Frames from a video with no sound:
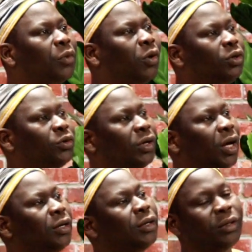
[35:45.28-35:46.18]

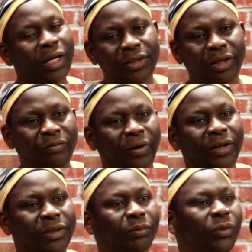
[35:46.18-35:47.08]
Because you cannot, let's
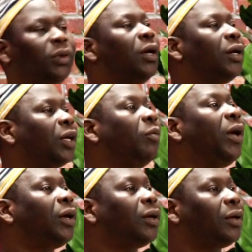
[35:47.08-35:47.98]
say for example,
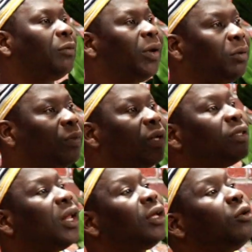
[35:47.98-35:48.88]
Quebec
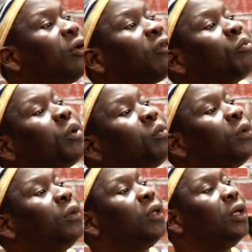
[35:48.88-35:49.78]
brings like a lot of
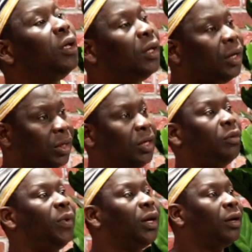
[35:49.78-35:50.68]
people
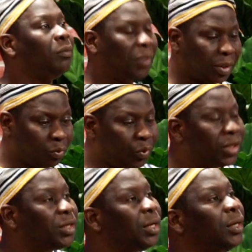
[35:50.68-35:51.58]
in Quebec,
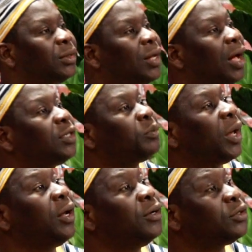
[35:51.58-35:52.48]
but with
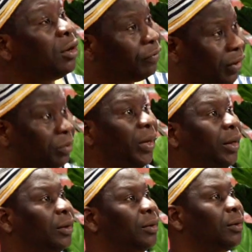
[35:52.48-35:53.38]
taxpayers of
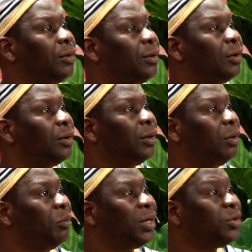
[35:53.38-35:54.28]
Quebec.
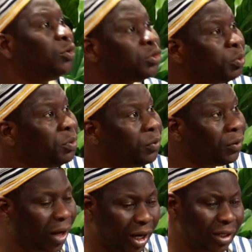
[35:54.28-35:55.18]
Mm-hmm. But those
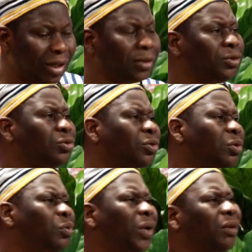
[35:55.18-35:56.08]
people are not
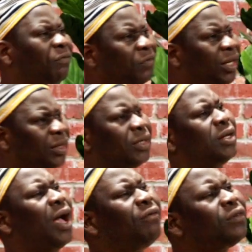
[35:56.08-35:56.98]
so well
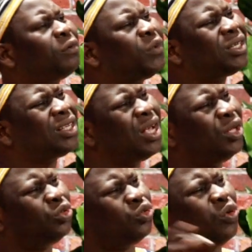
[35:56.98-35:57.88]
fitted after
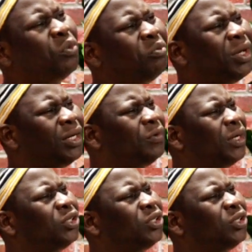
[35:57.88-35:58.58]
with so many